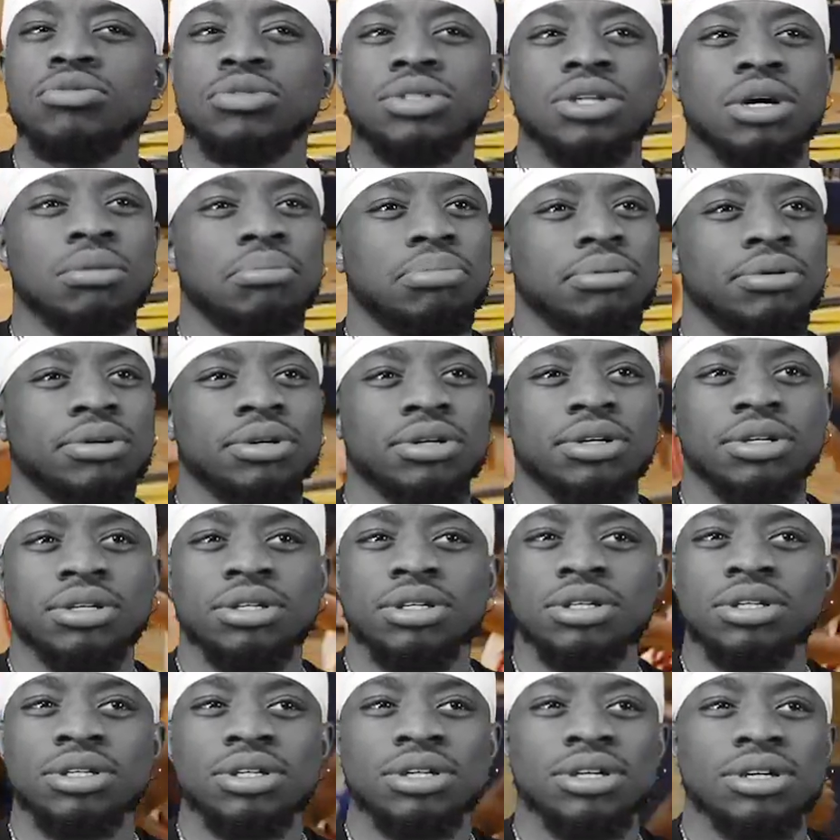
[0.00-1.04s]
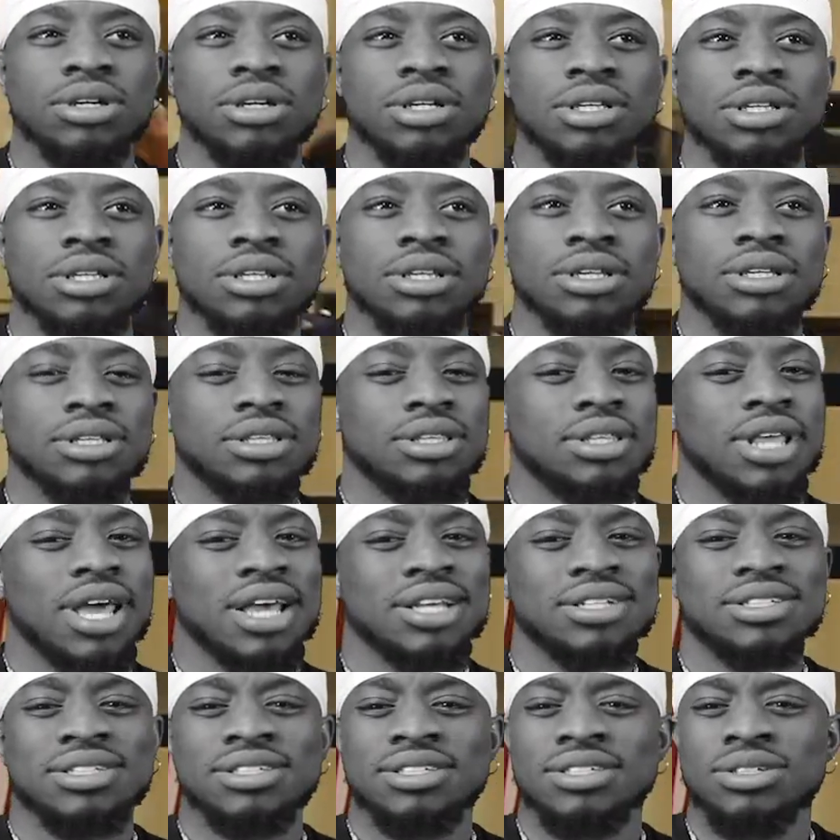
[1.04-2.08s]
jumper.
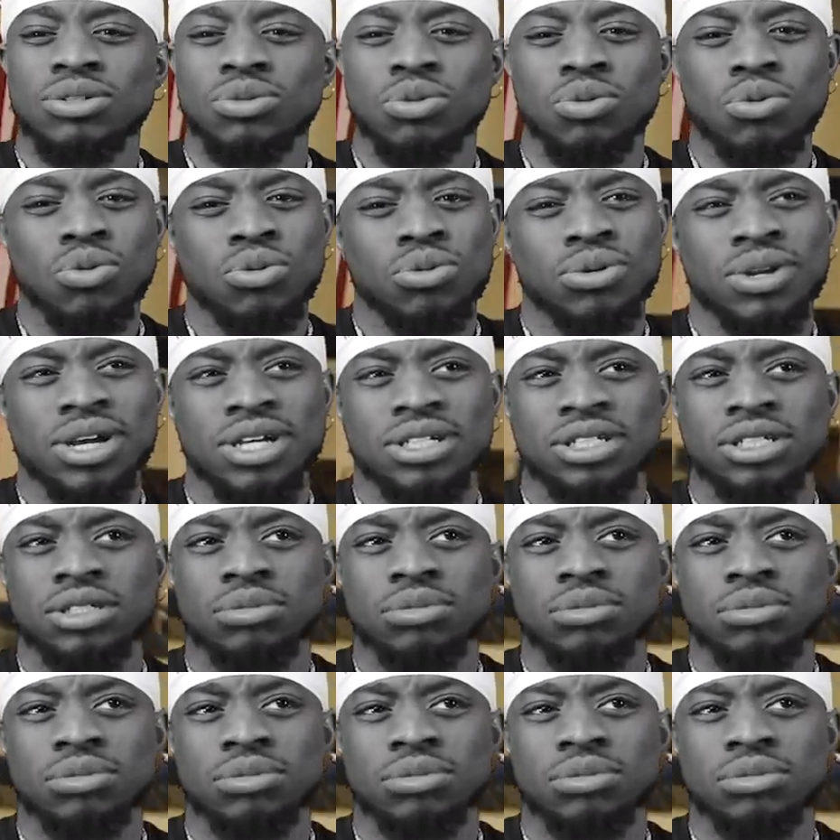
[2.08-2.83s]
That's, ooh, that's